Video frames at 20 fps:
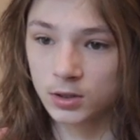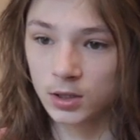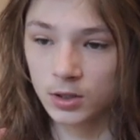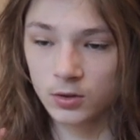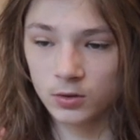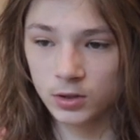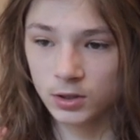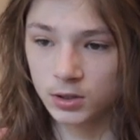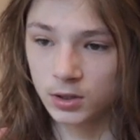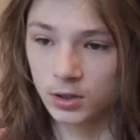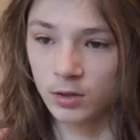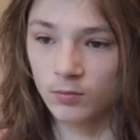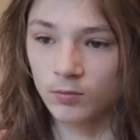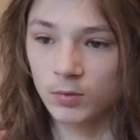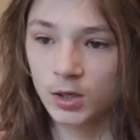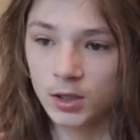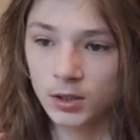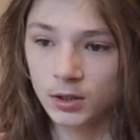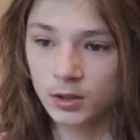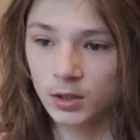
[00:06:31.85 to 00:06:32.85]
They only see the
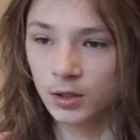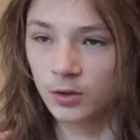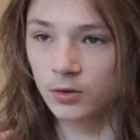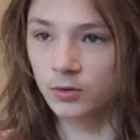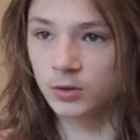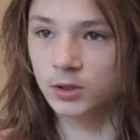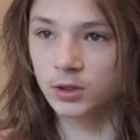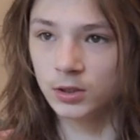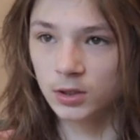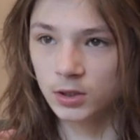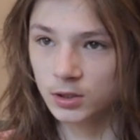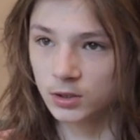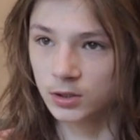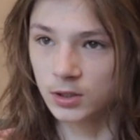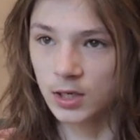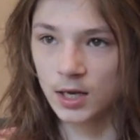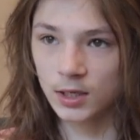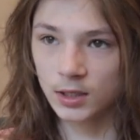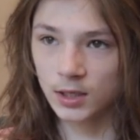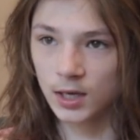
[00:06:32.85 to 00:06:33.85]
money. They only see this,
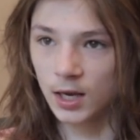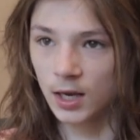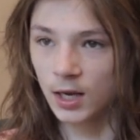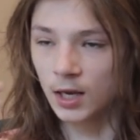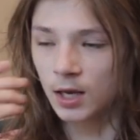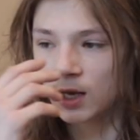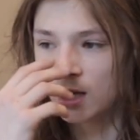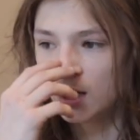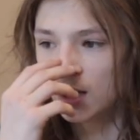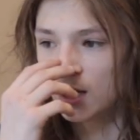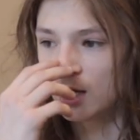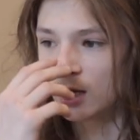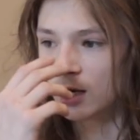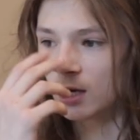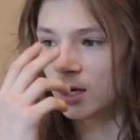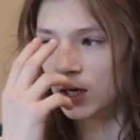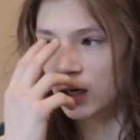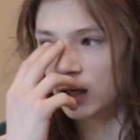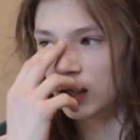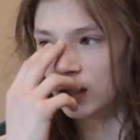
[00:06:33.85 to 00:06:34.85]
that, that,
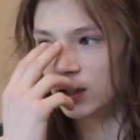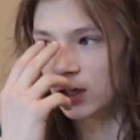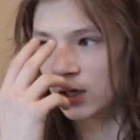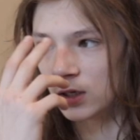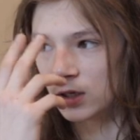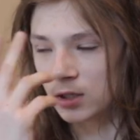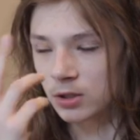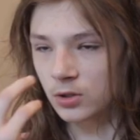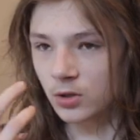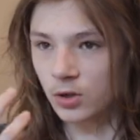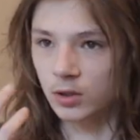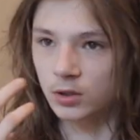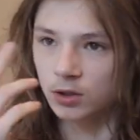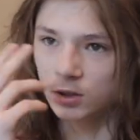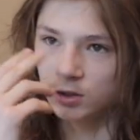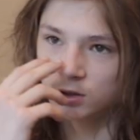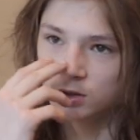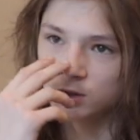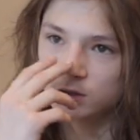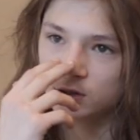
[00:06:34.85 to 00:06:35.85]
and they think that's all it
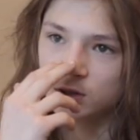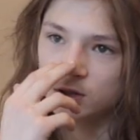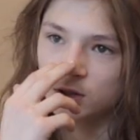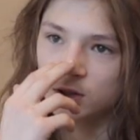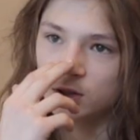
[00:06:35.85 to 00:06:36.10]
is.